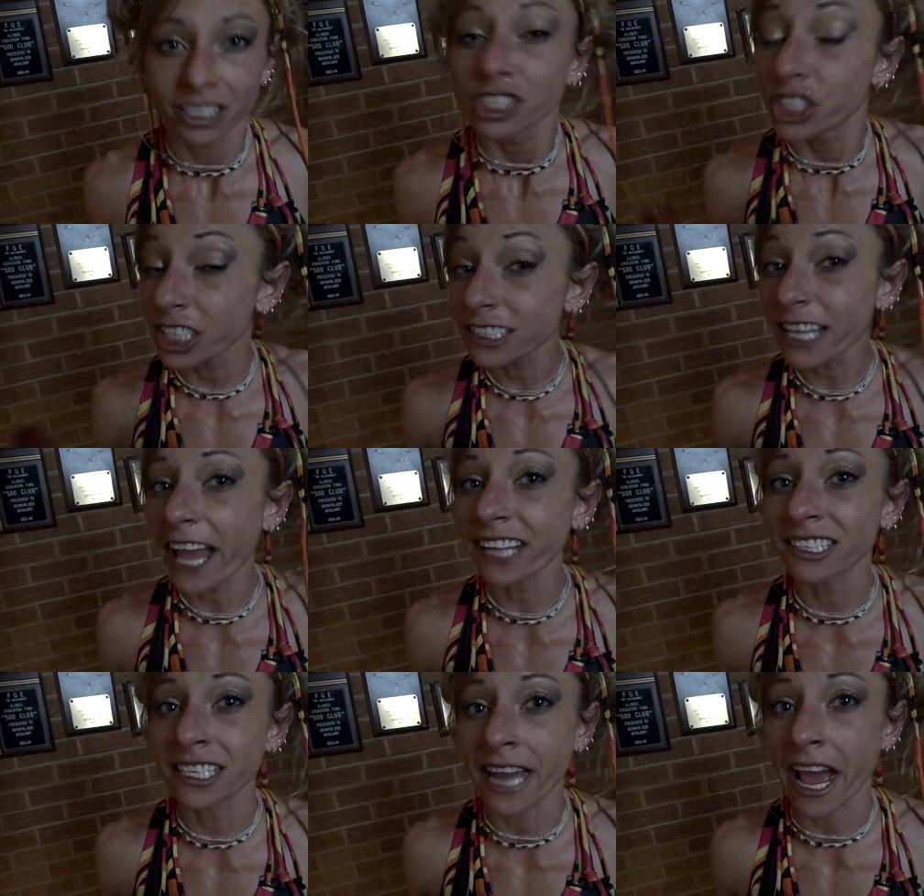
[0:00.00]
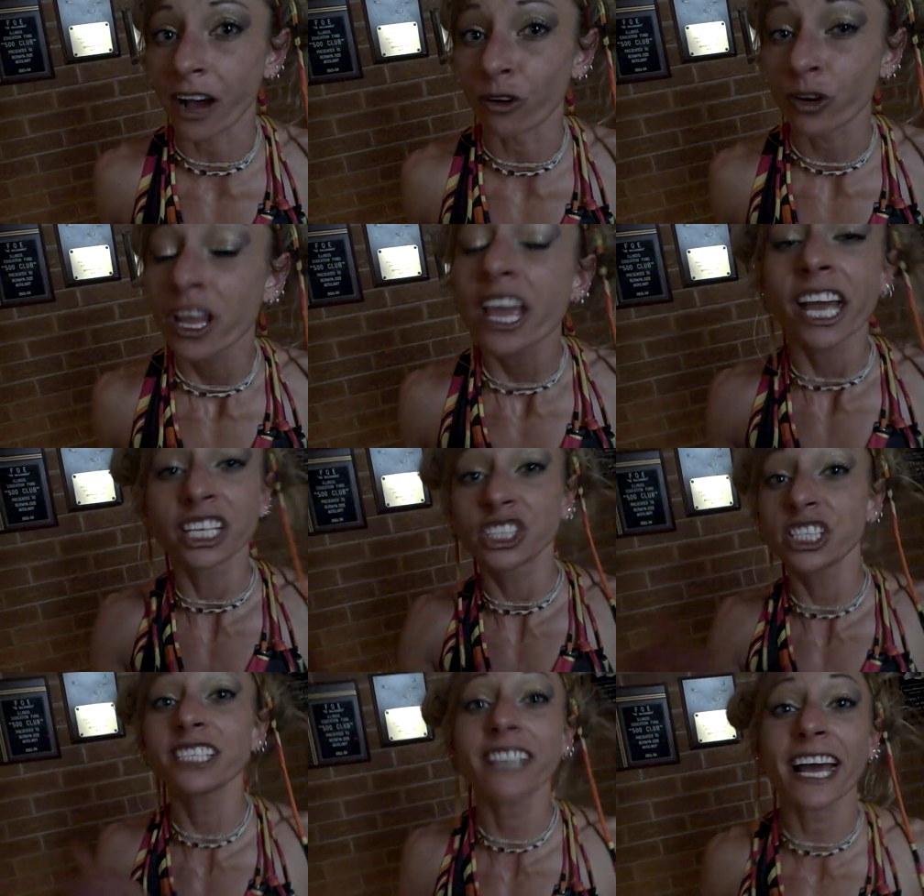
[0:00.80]
She's acting out, and
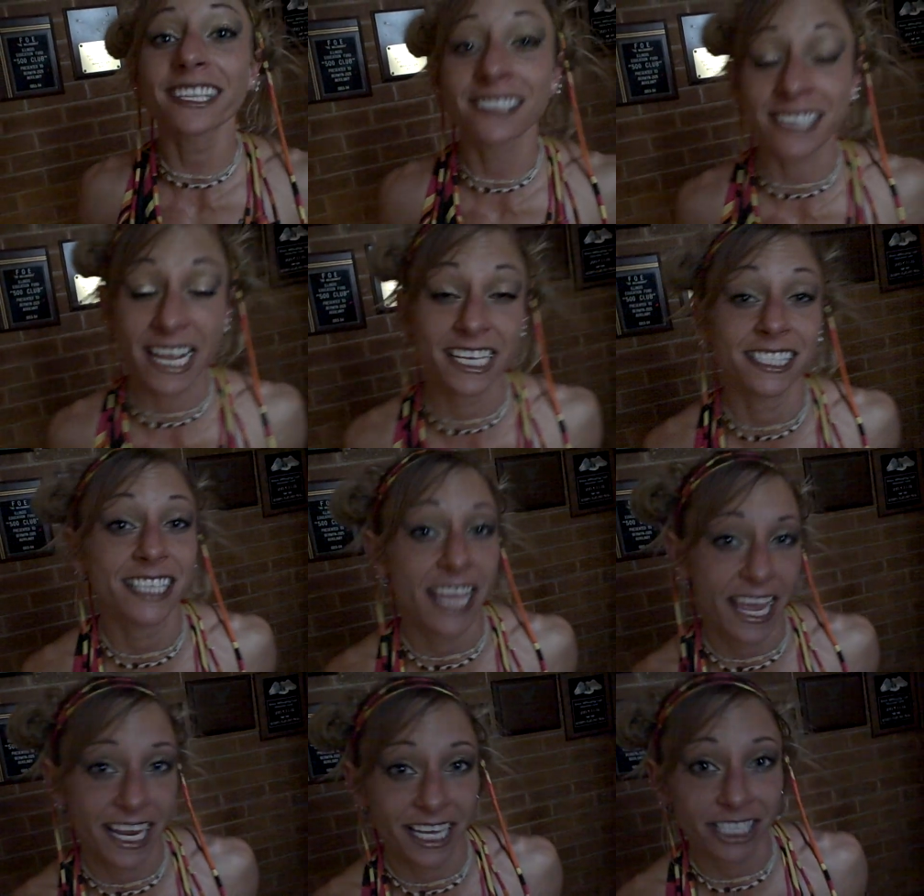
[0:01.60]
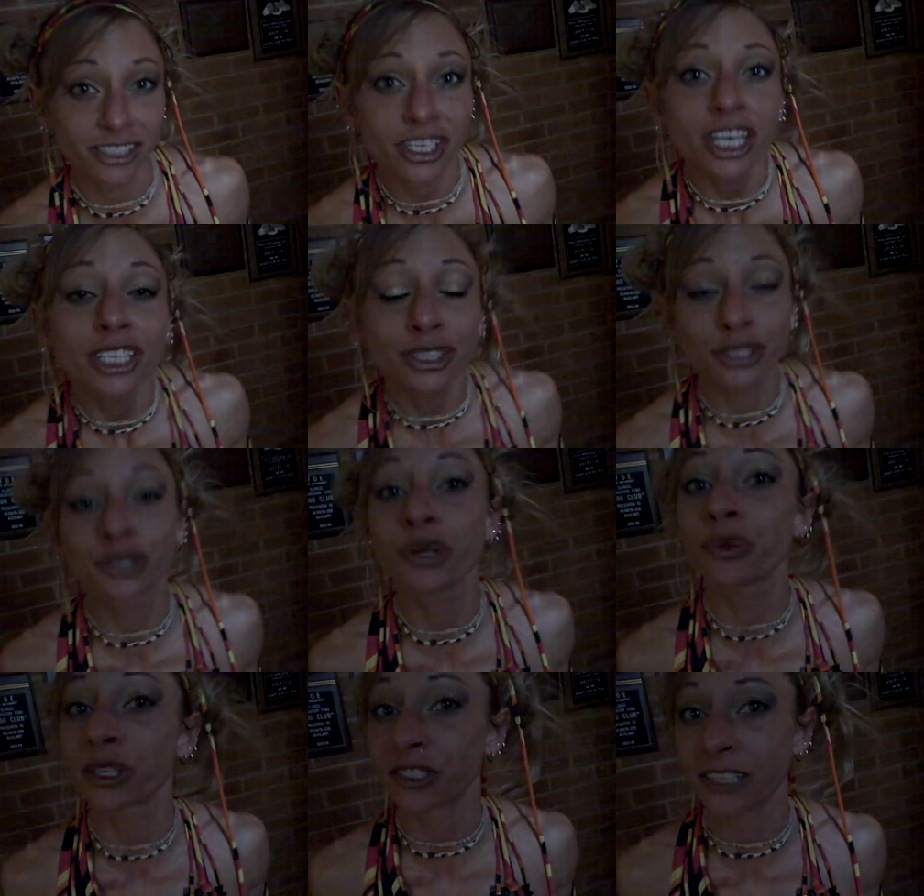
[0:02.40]
she's asked Daizee Haze to
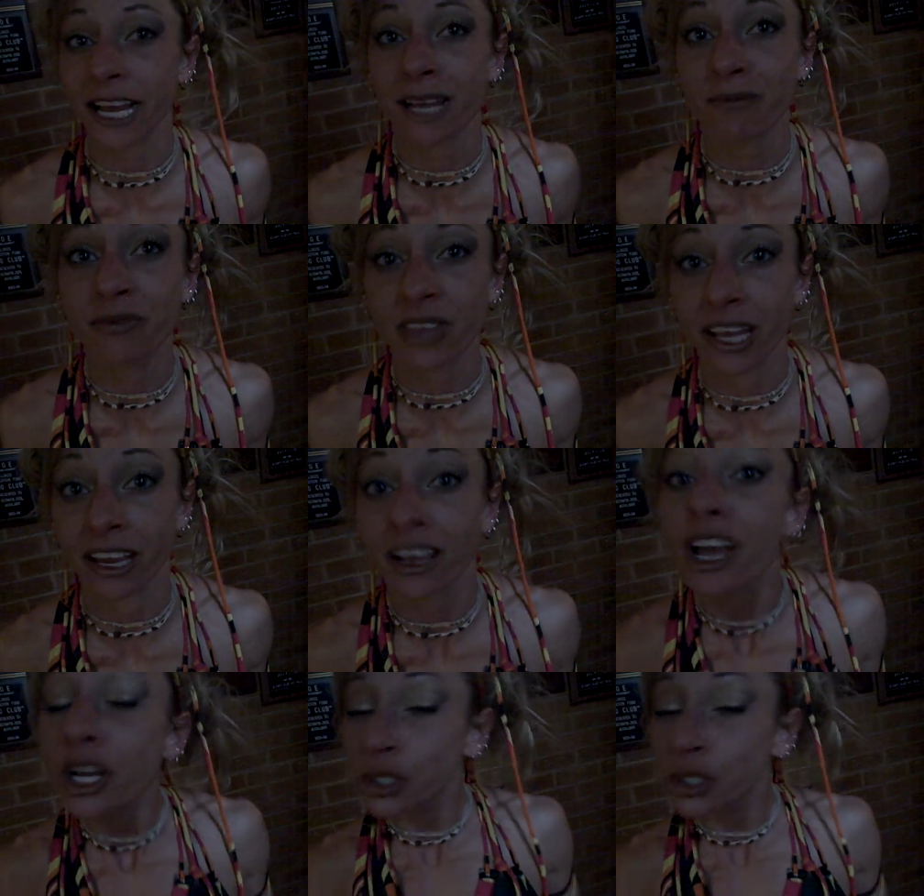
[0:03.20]
do the same thing.